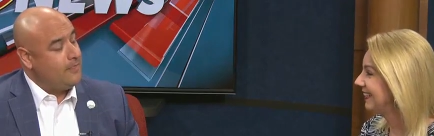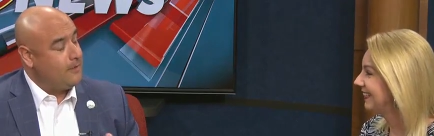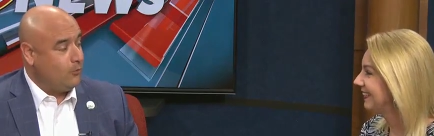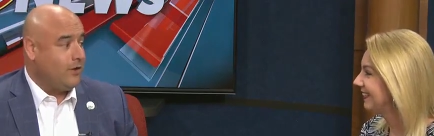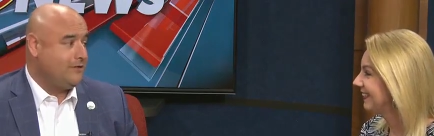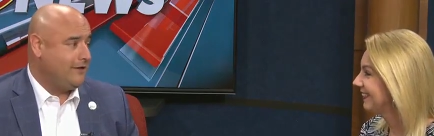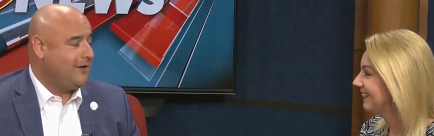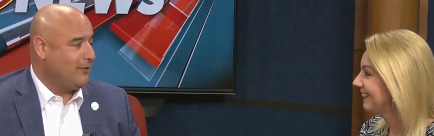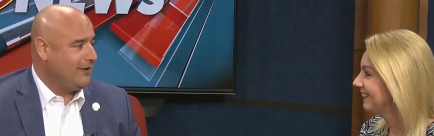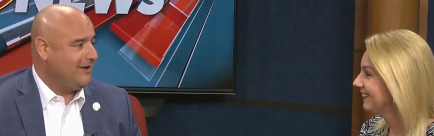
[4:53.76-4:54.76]
Speaker 1: there was a
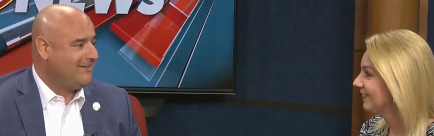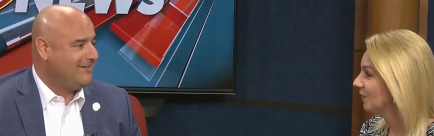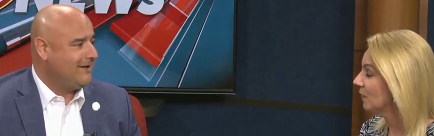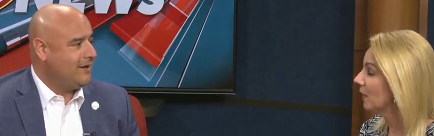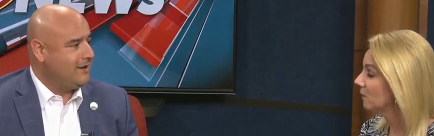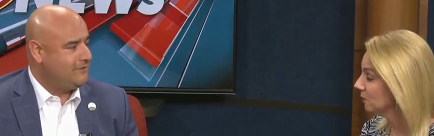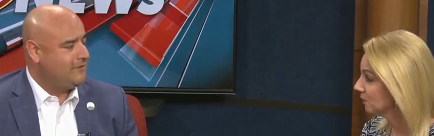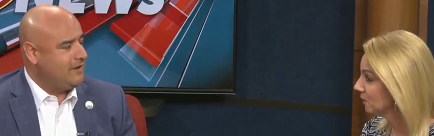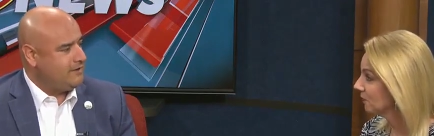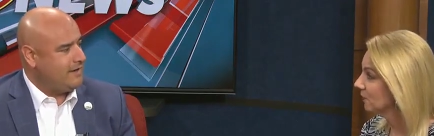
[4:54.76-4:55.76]
hearing. okay. Uh,
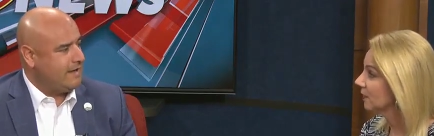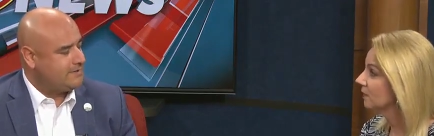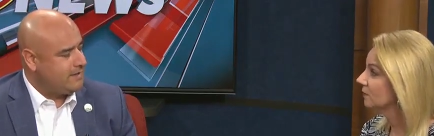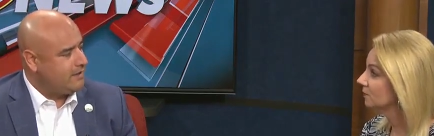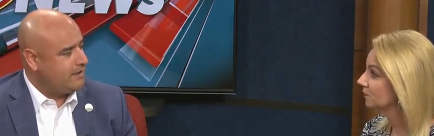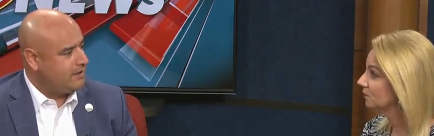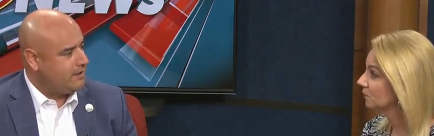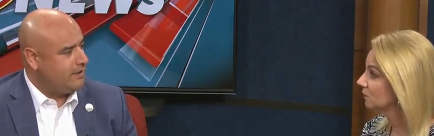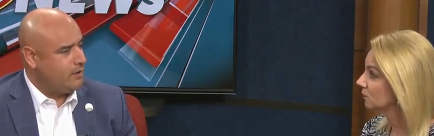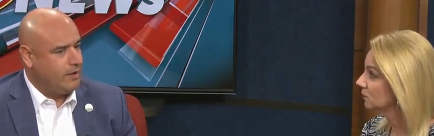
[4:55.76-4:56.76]
Senate Tax had a,
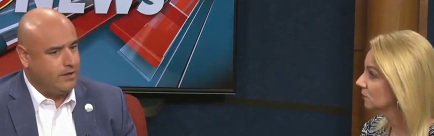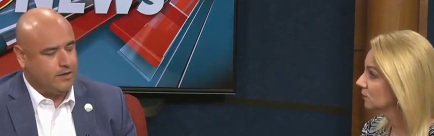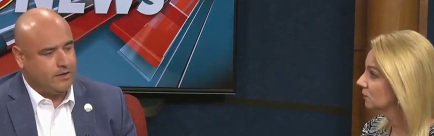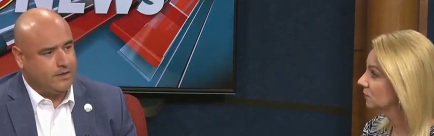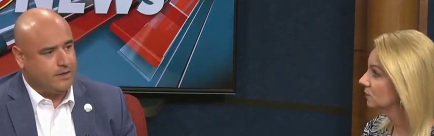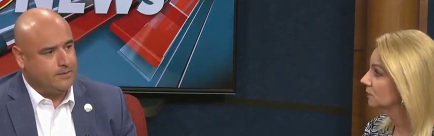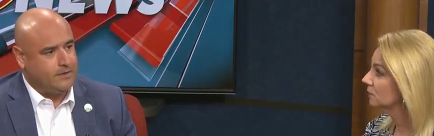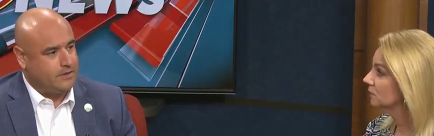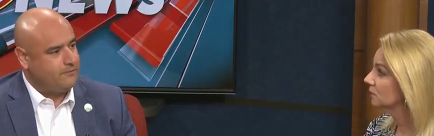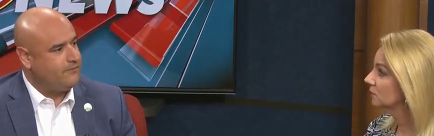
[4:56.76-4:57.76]
a hearing
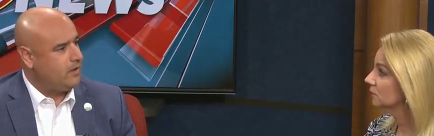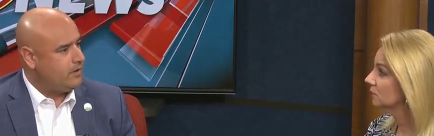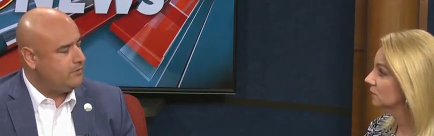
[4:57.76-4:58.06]
um, at the very